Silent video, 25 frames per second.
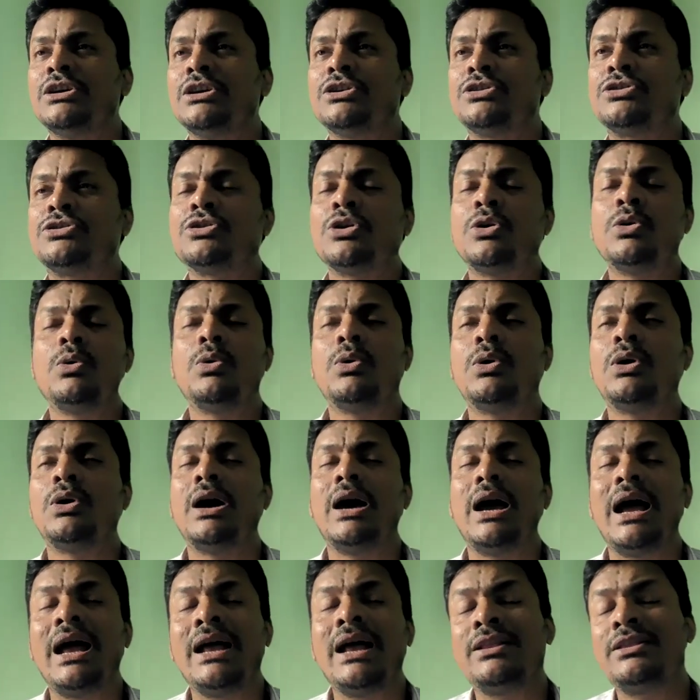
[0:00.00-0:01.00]
So,
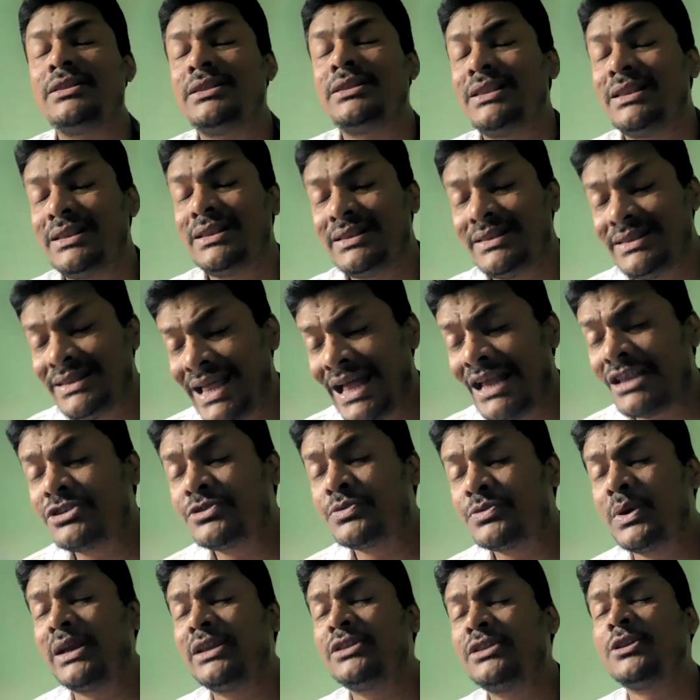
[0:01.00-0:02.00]
and
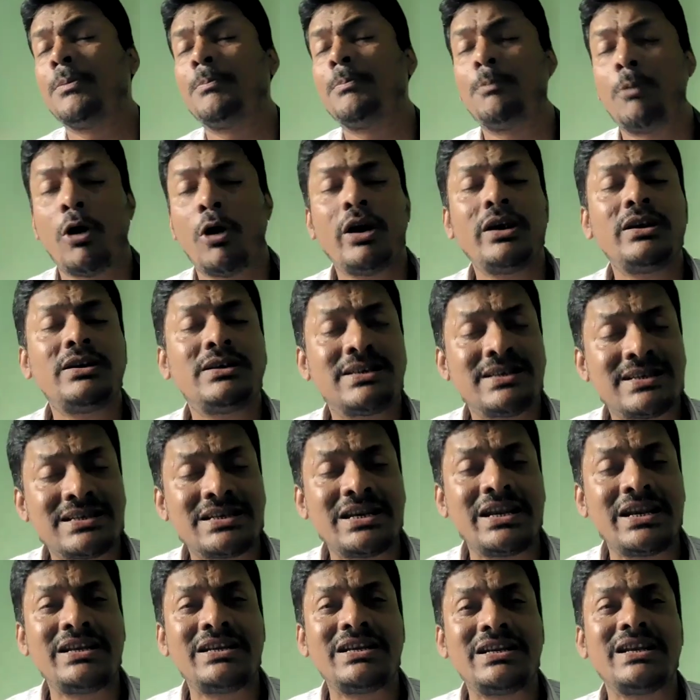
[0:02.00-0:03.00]
that's why the poet
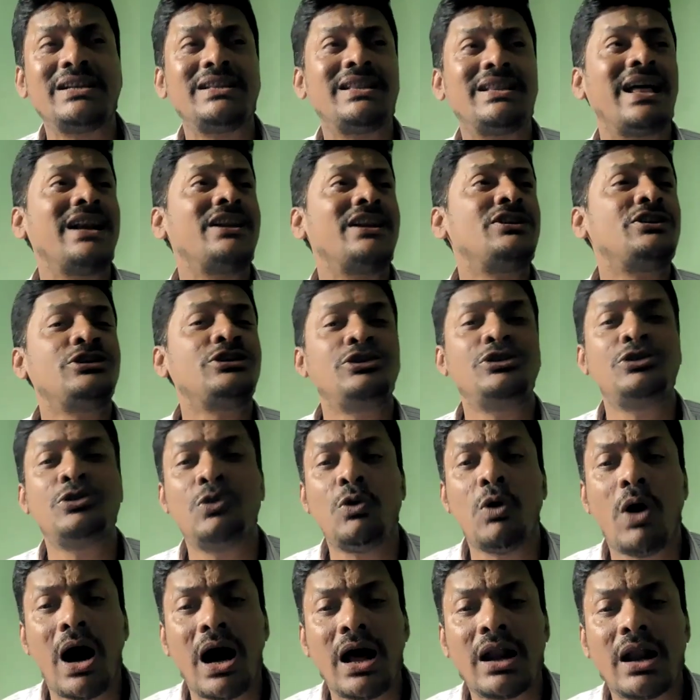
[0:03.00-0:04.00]
stated that
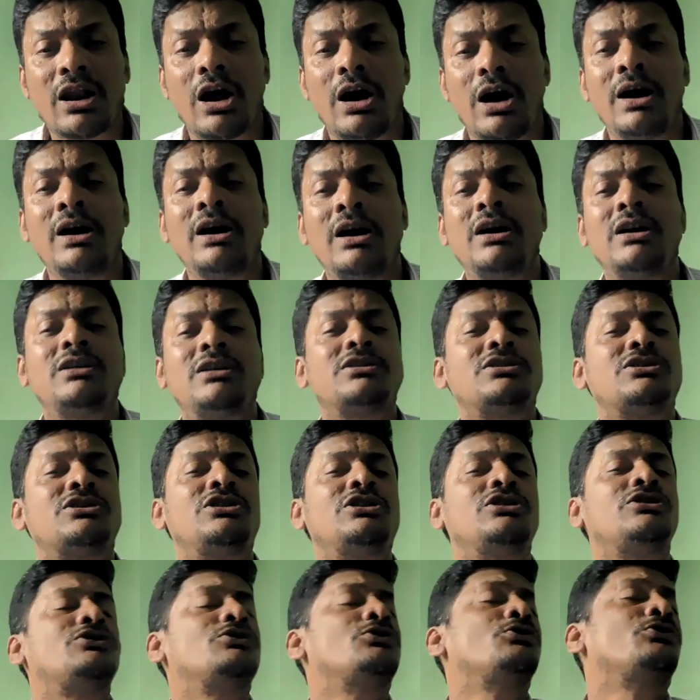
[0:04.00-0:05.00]
you are urged
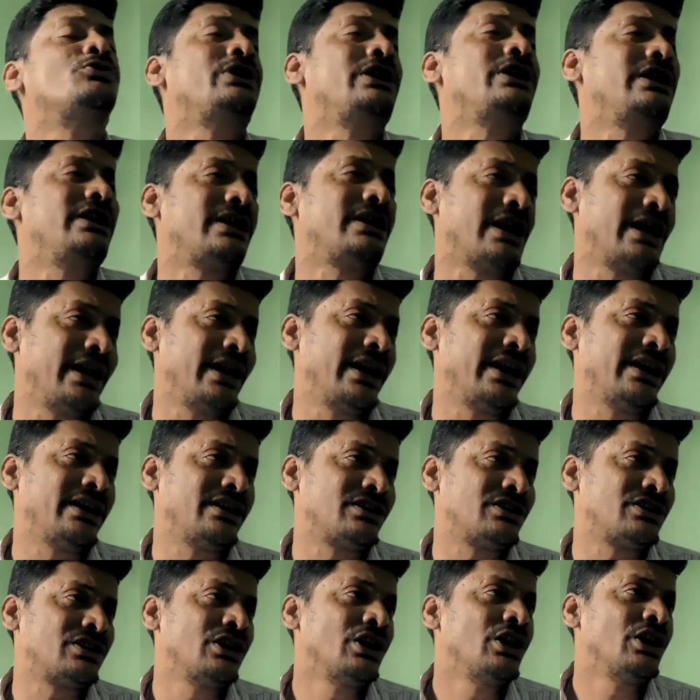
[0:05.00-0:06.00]
to
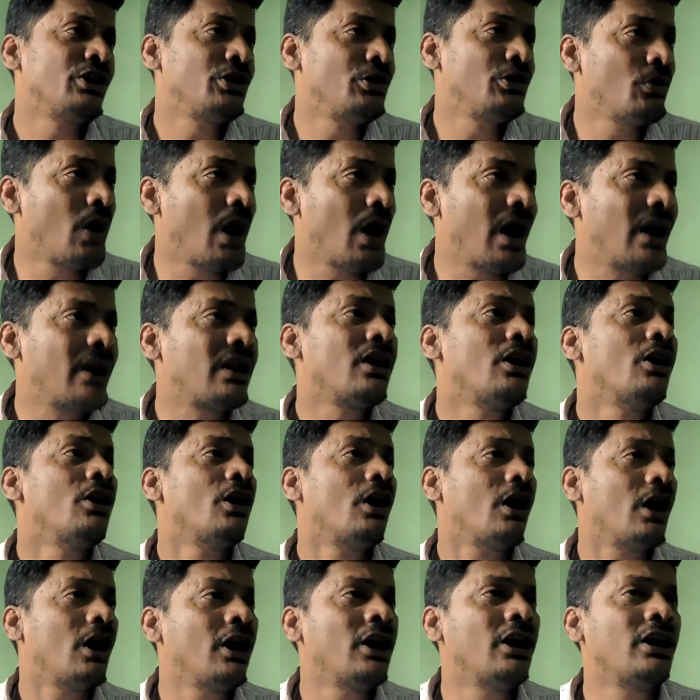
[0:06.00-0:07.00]
reconnect. You are
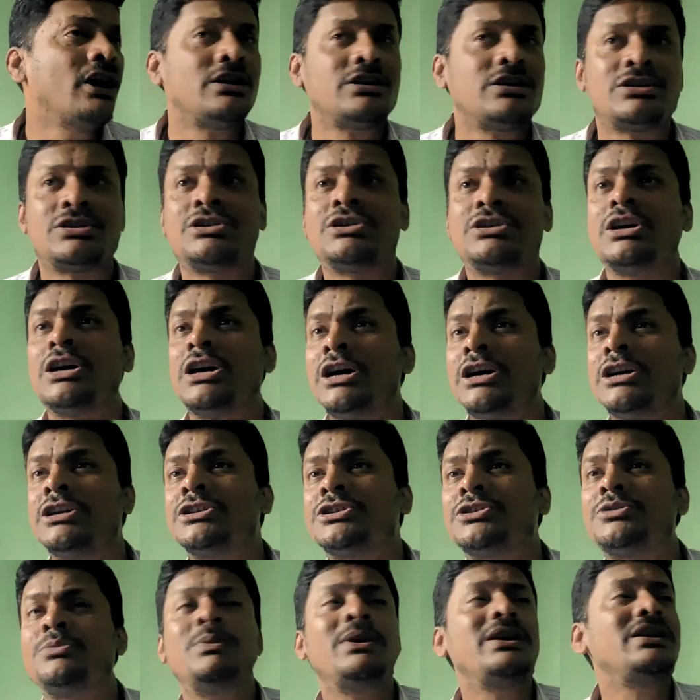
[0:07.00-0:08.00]
urged.
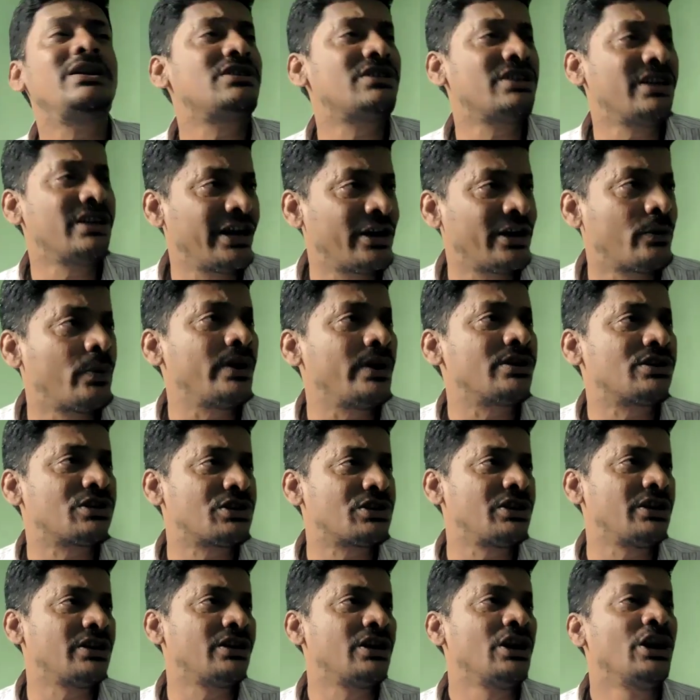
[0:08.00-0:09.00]
Urged means
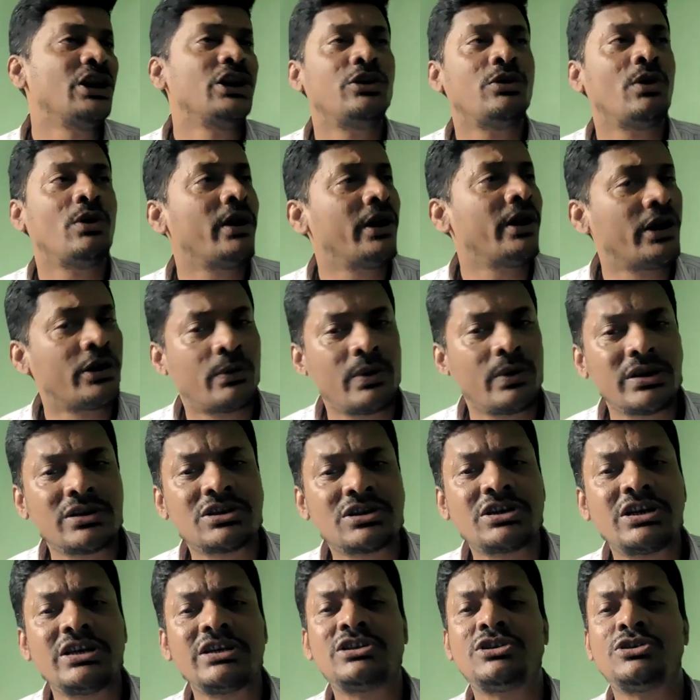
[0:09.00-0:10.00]
requested. You are
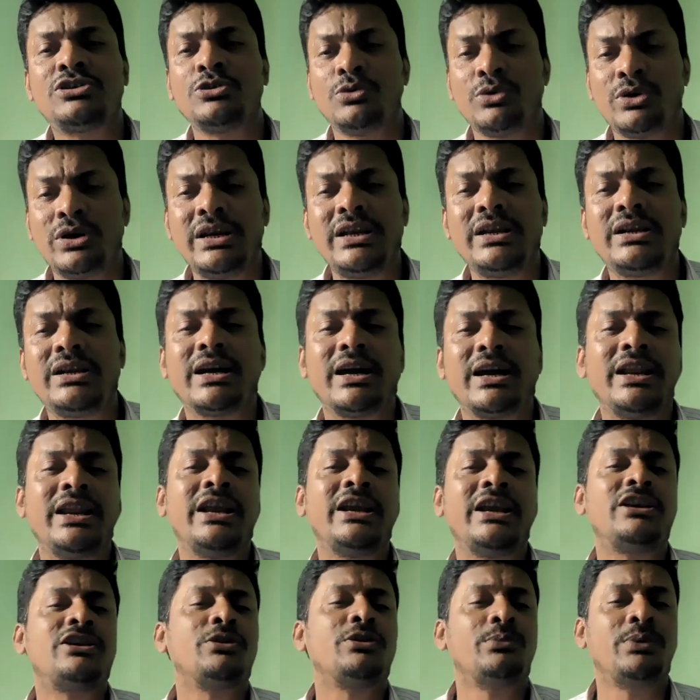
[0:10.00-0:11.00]
requested to
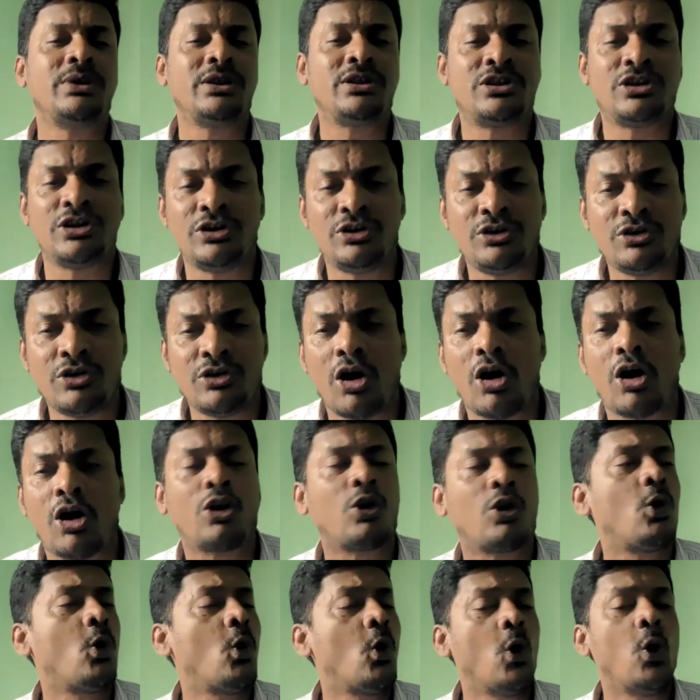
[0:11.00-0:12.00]
reconnect with
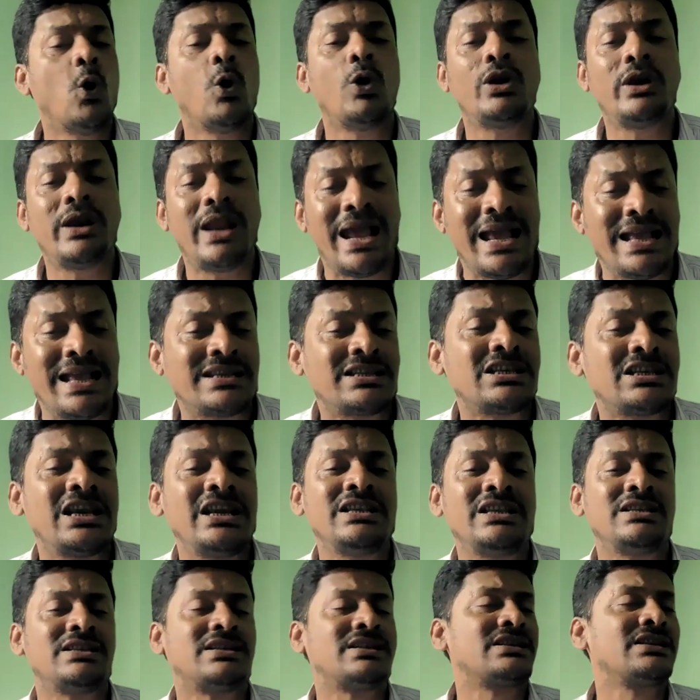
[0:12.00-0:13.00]
your own
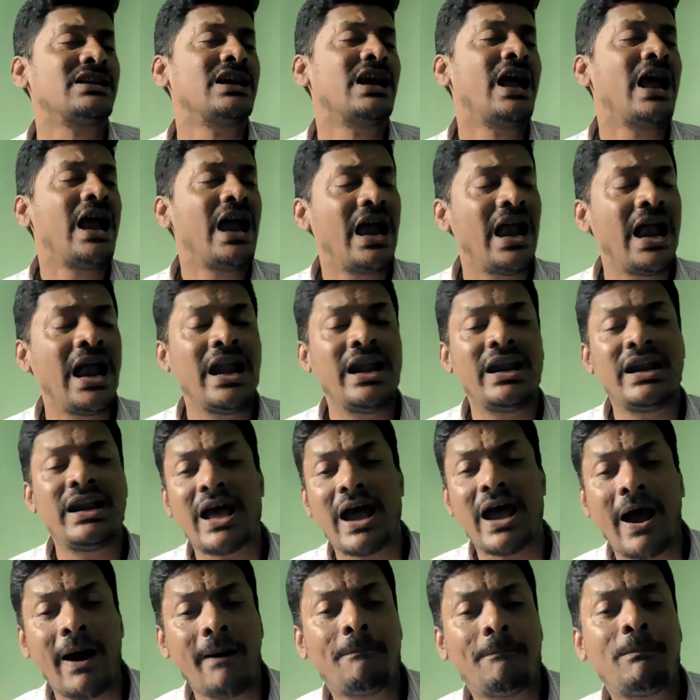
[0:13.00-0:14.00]
essence and
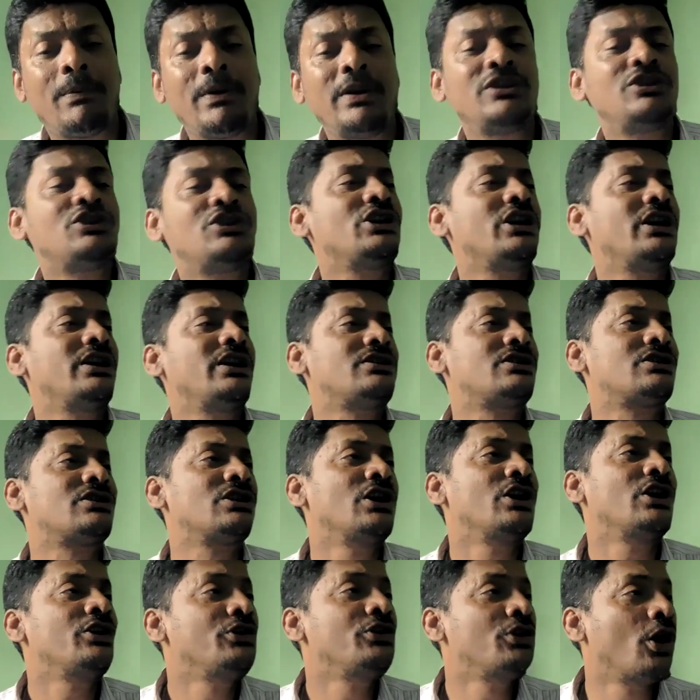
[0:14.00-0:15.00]
appreciate
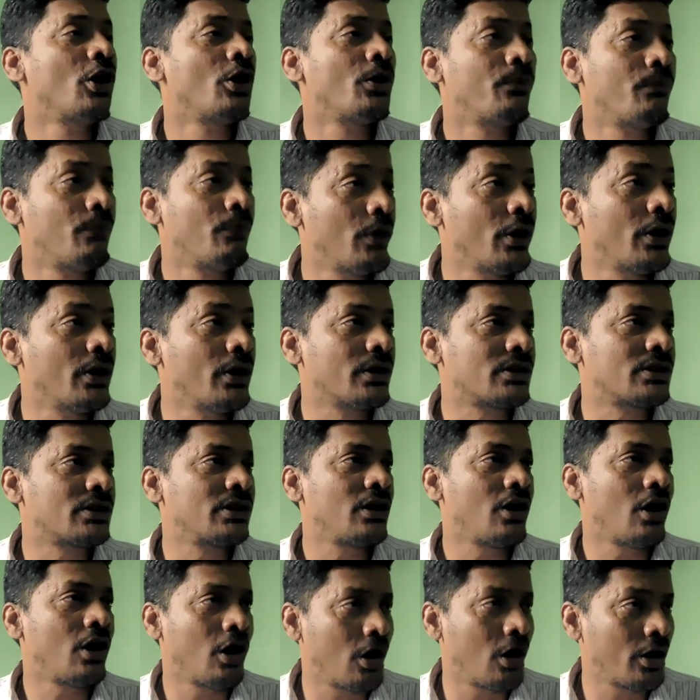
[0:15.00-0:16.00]
your worth
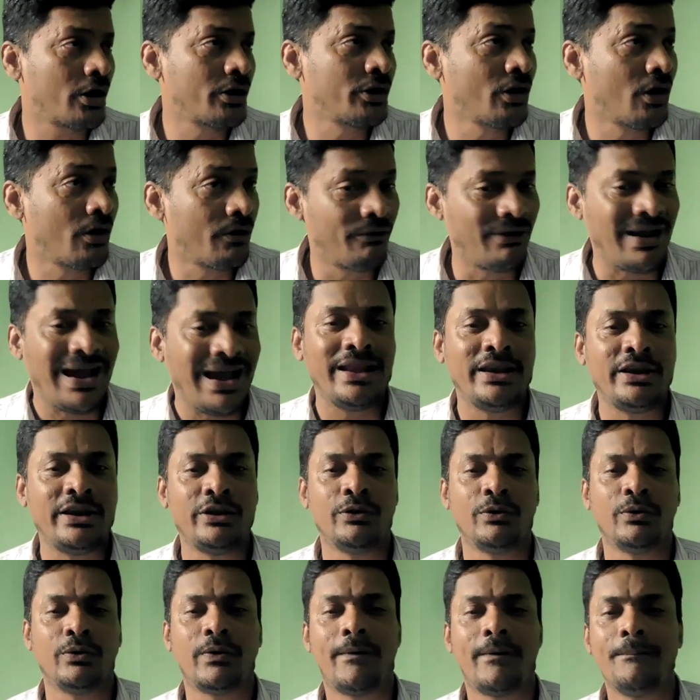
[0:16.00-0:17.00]
or your
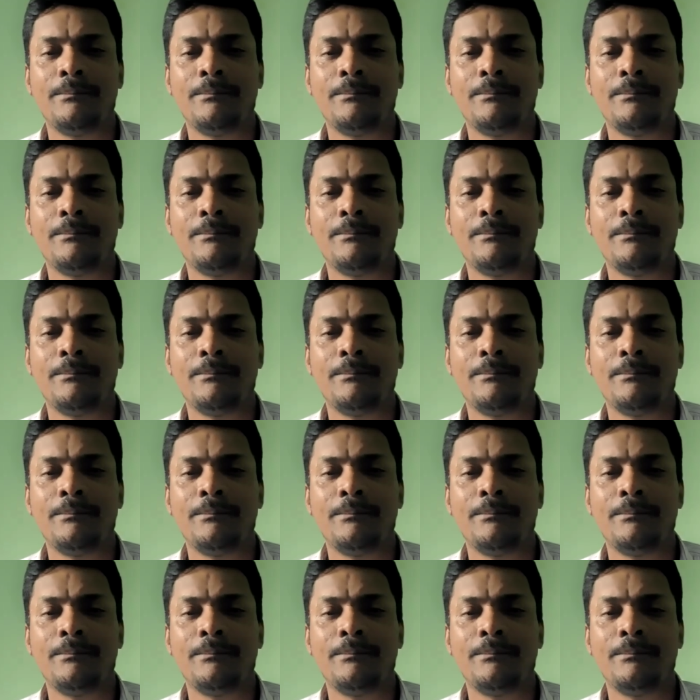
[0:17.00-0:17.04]
value.